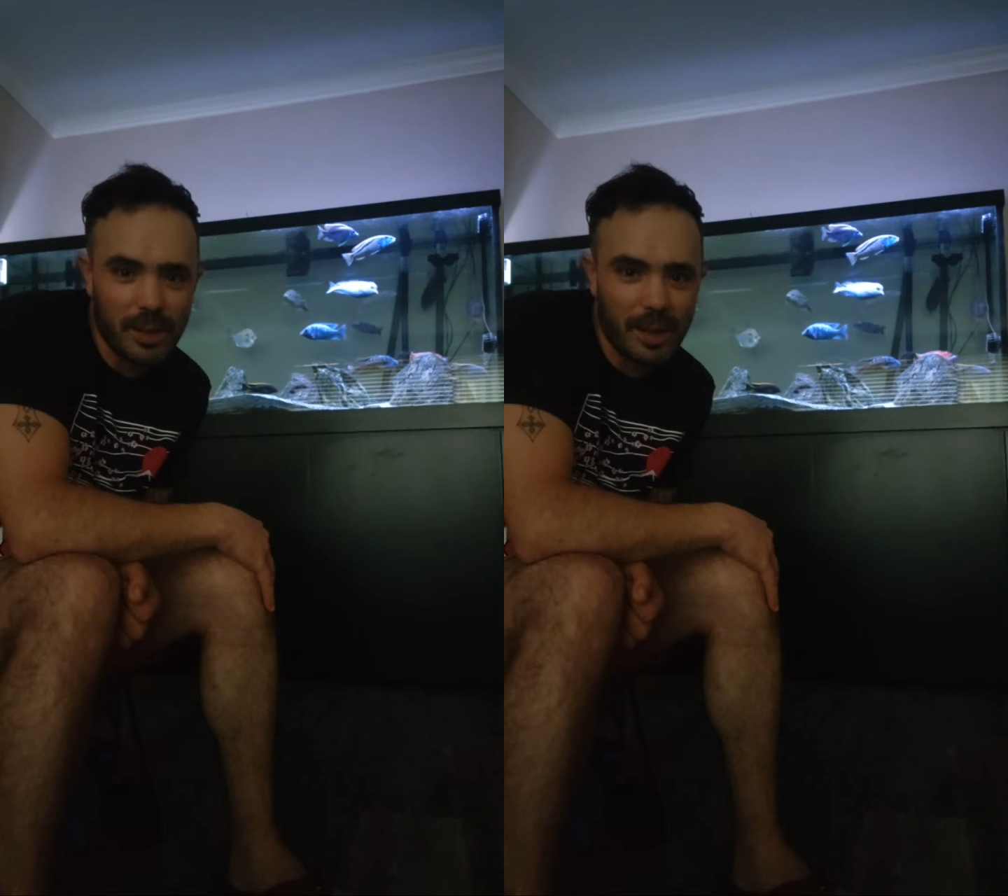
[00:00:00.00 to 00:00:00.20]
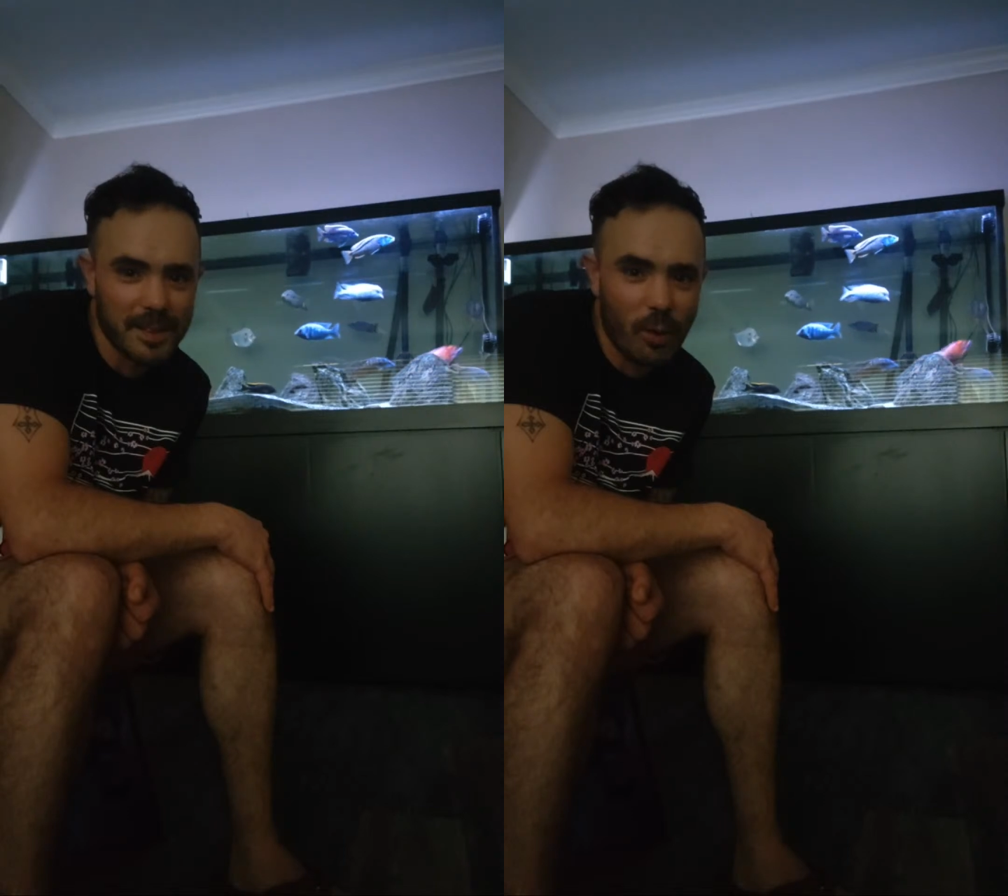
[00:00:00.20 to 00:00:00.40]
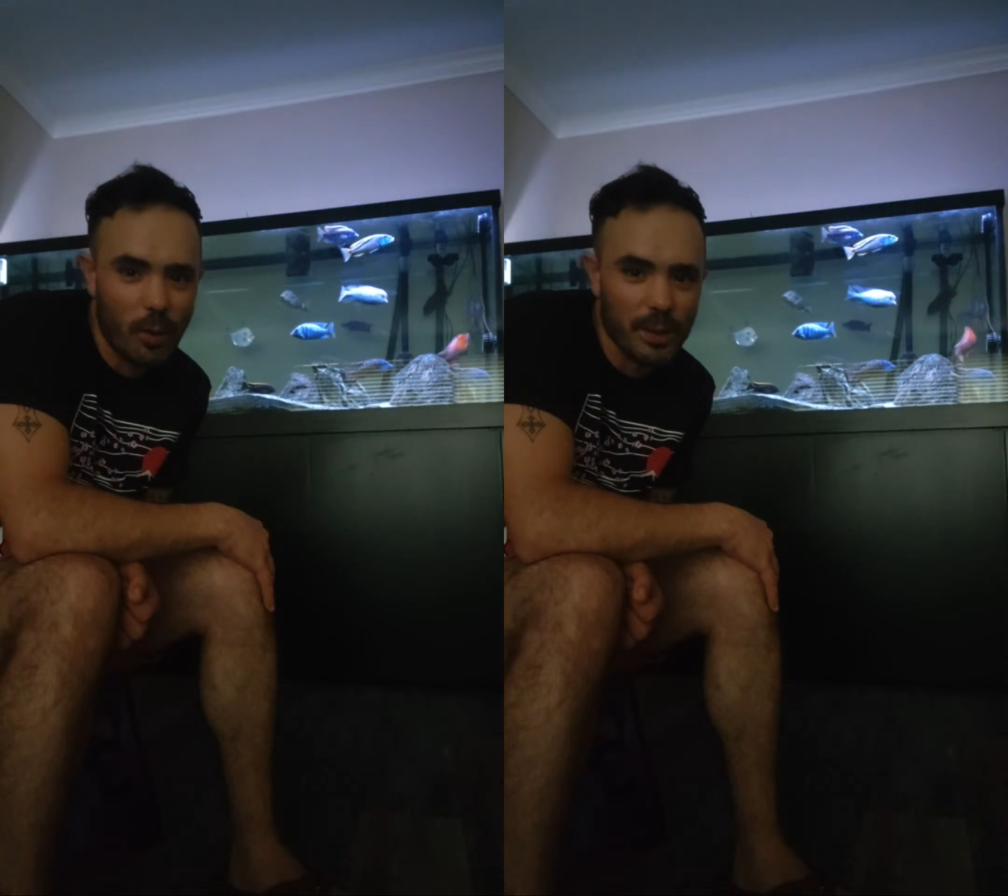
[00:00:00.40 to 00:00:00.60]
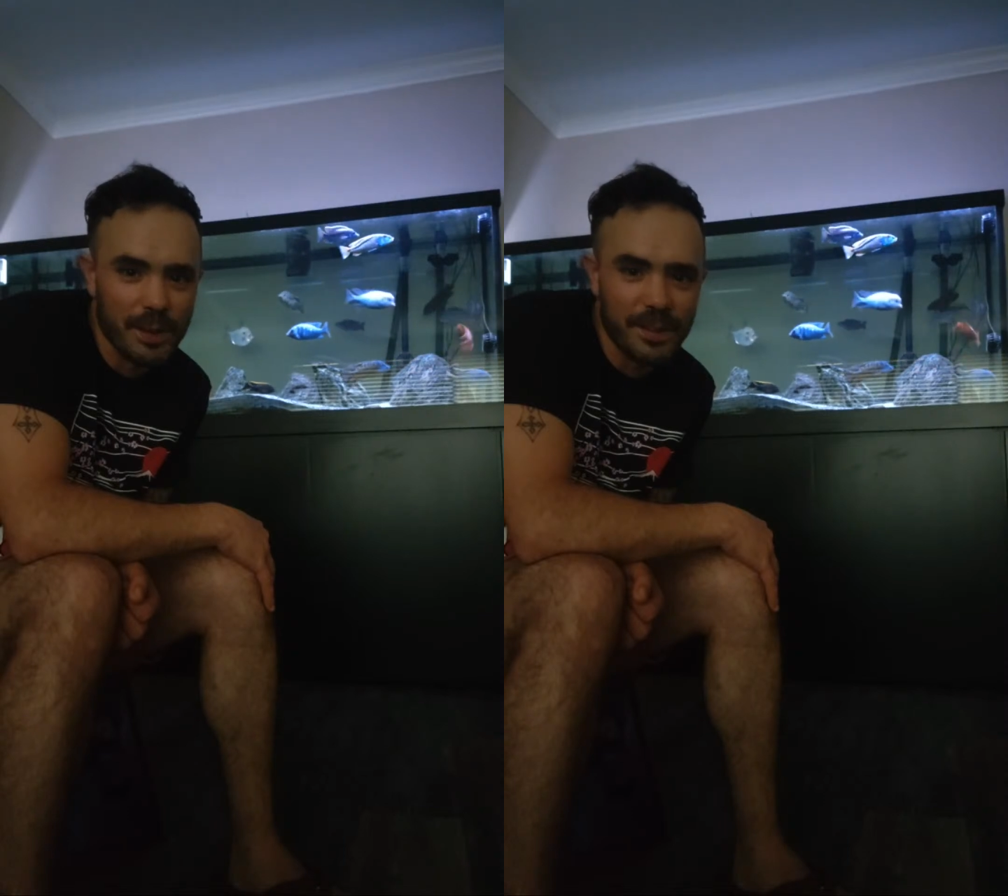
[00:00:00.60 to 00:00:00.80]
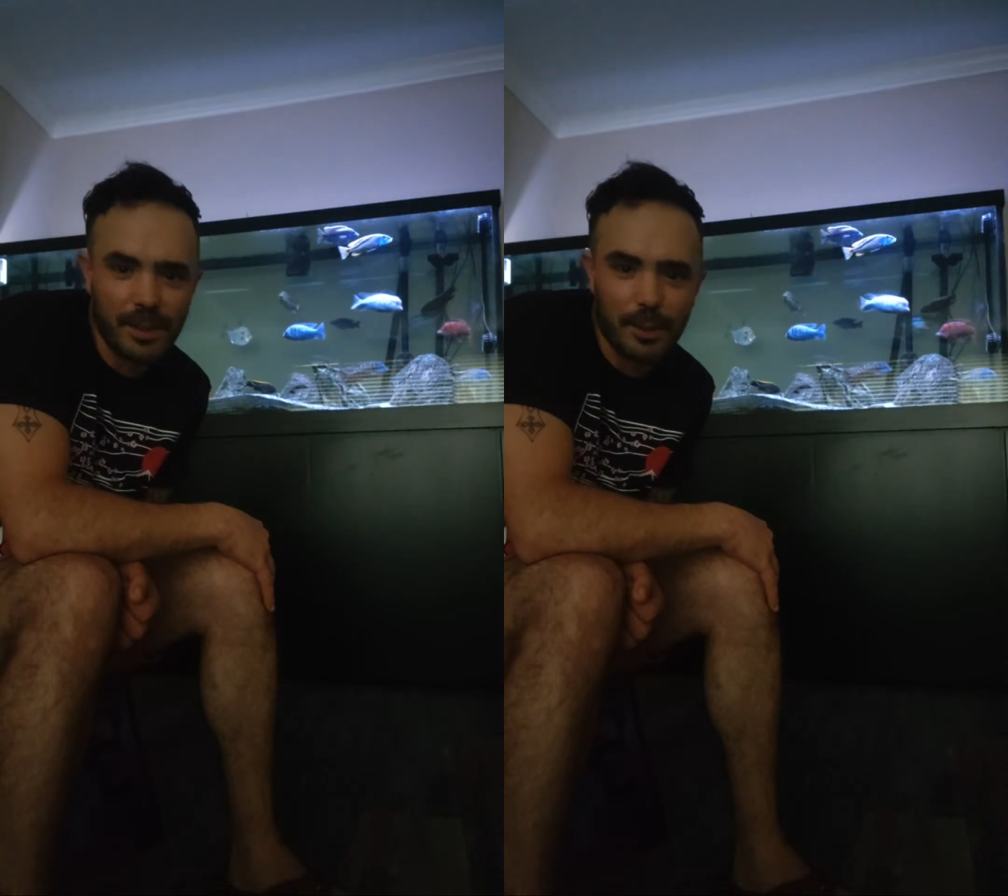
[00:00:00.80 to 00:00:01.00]
As
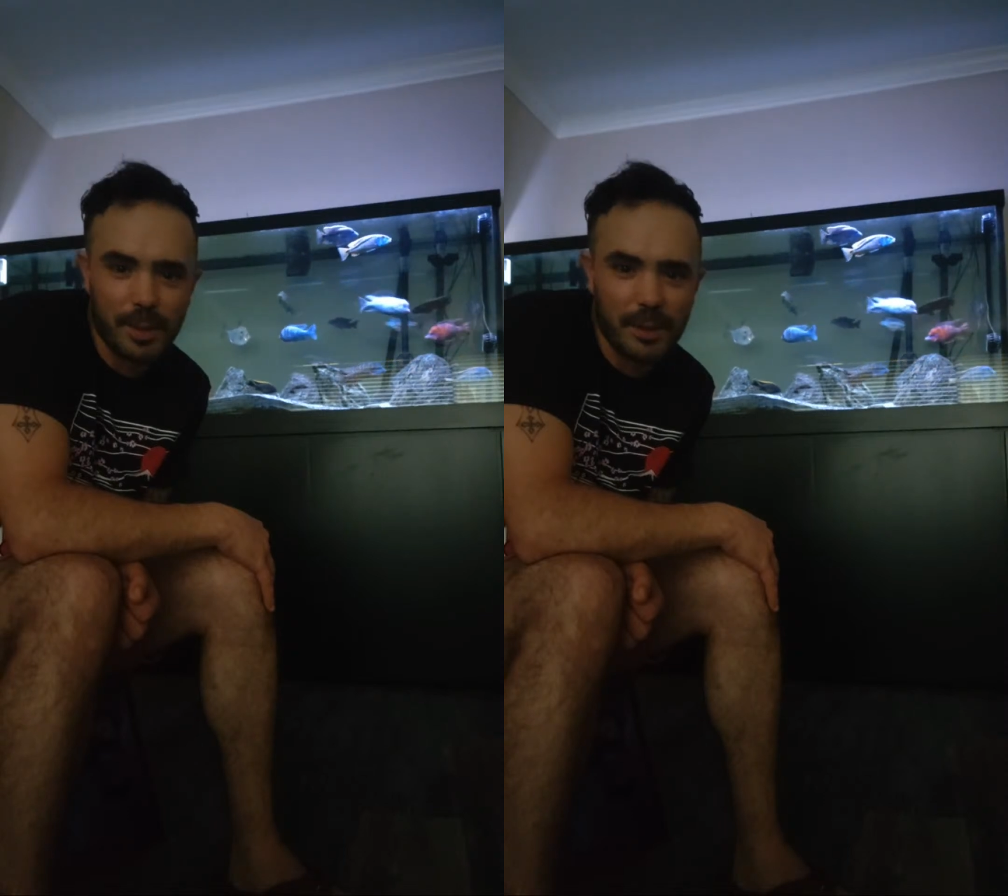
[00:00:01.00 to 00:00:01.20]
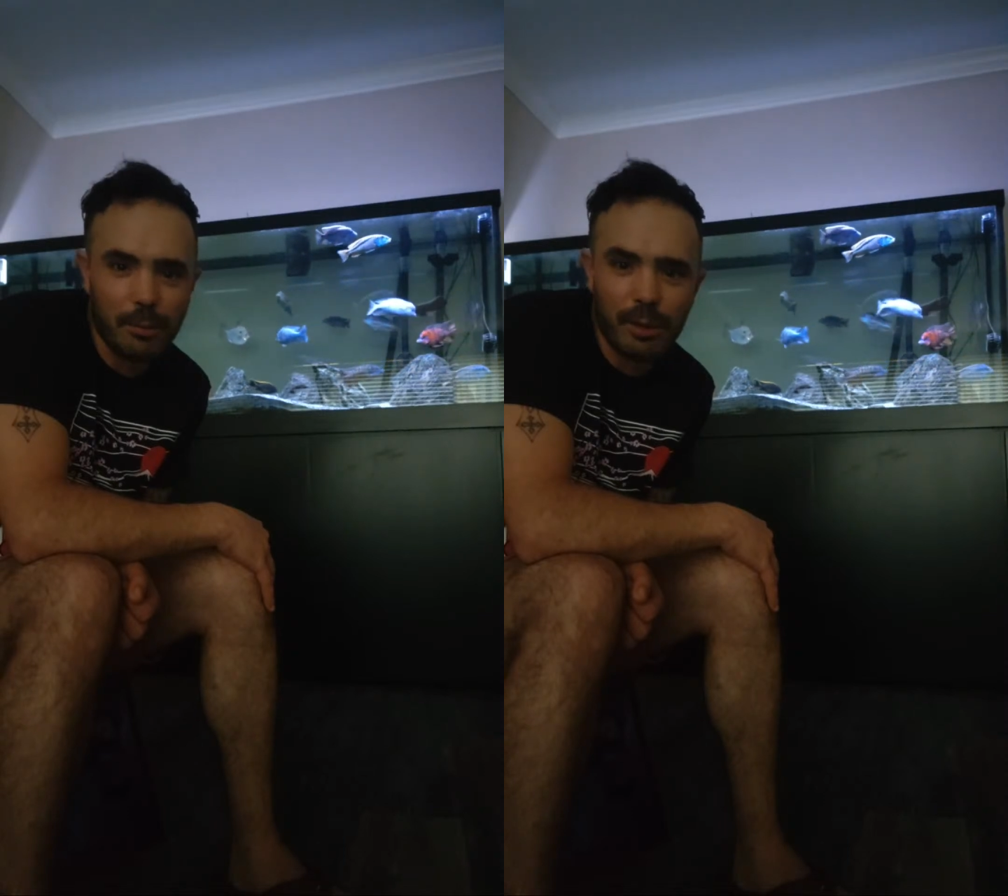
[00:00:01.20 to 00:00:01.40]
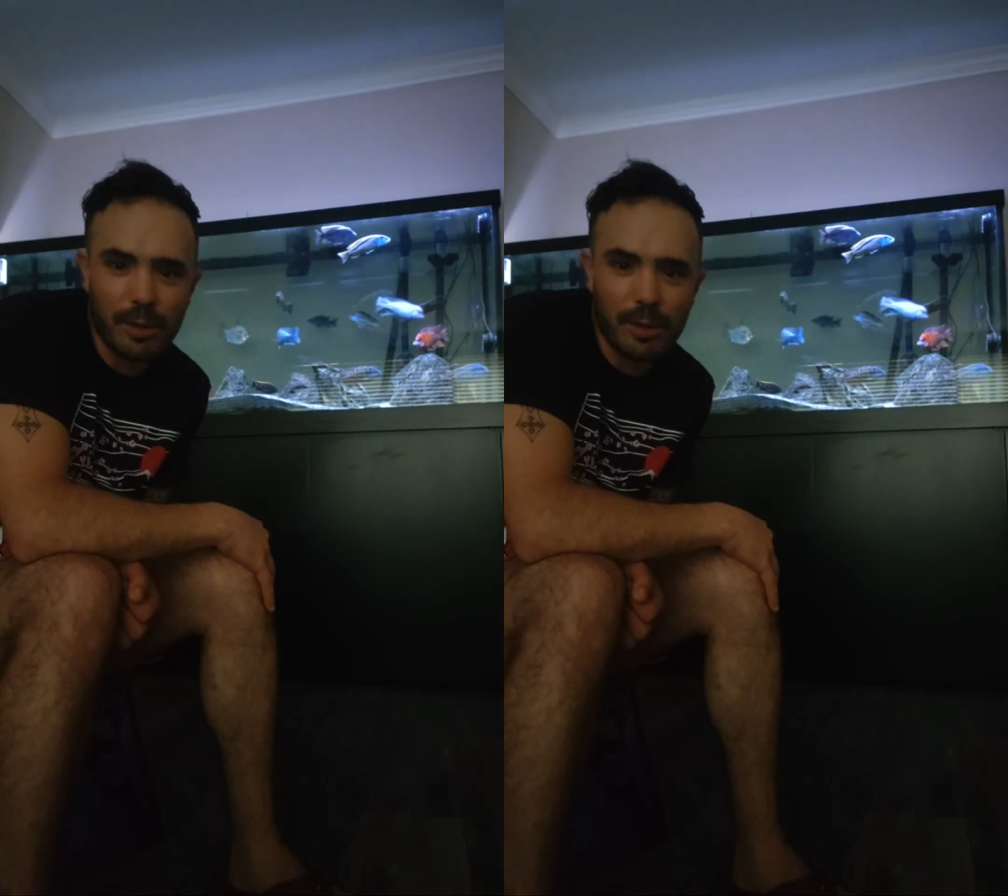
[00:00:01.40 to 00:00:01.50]
always, there'll be 3